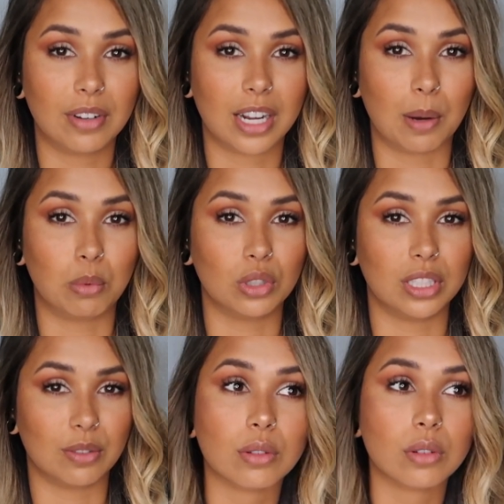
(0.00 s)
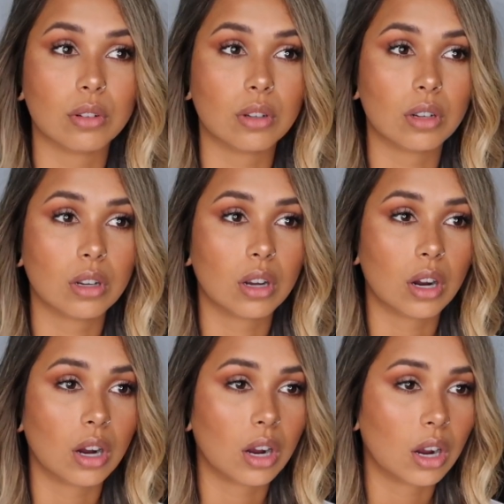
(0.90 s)
couple of different,
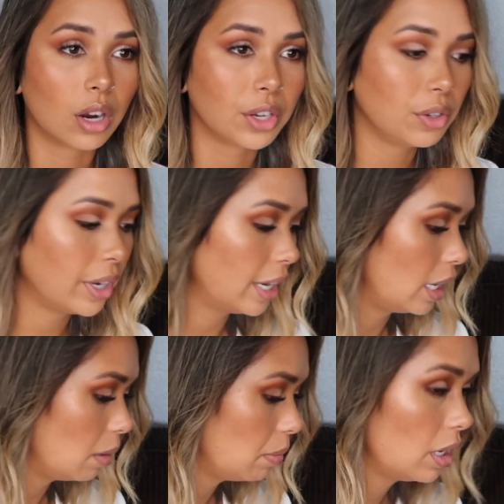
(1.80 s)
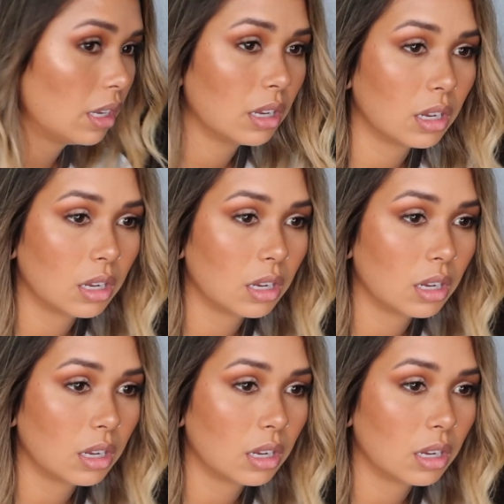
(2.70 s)
are you kidding me?